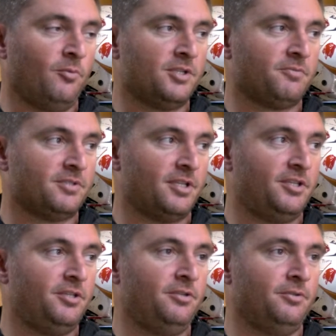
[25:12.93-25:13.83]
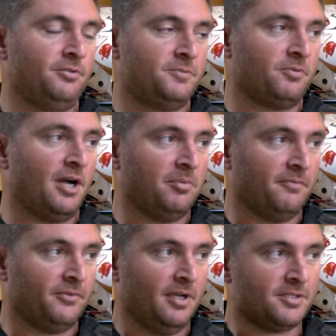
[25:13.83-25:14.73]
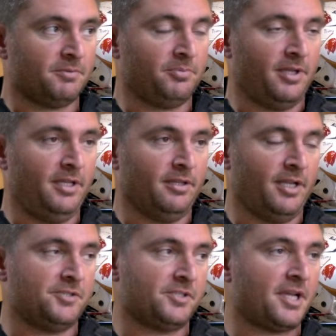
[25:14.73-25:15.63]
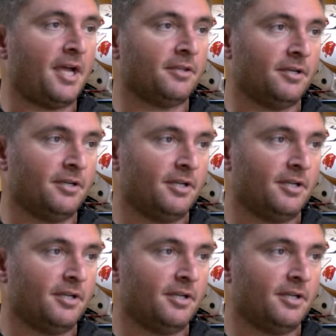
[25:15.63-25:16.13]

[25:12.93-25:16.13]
which was a huge problem for us. We played Landry Sattler,